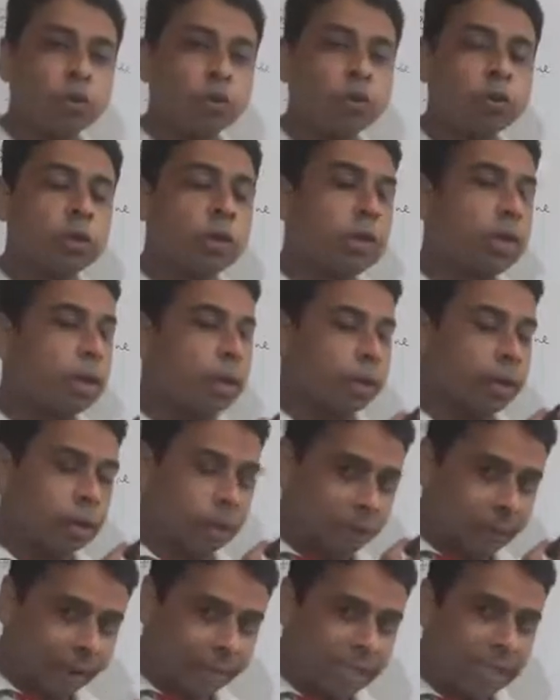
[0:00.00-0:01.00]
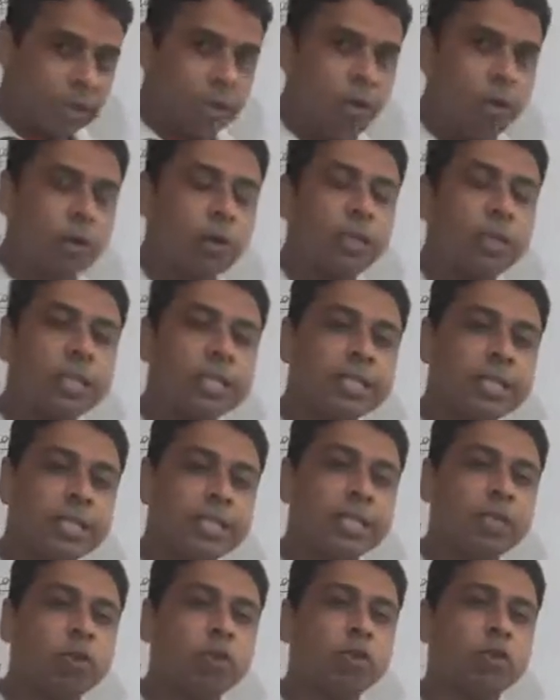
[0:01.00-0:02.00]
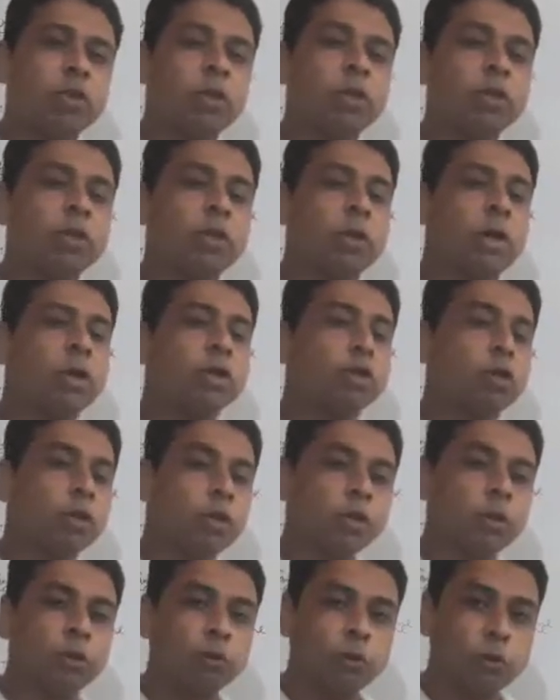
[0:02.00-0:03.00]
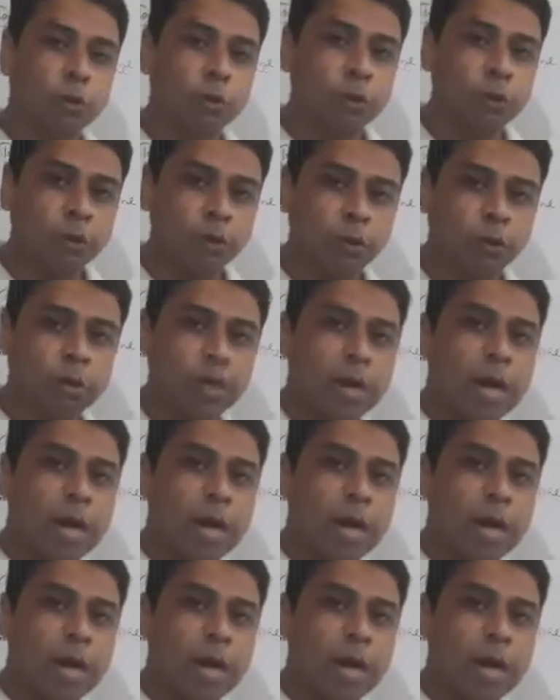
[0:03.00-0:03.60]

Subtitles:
right now or recently told you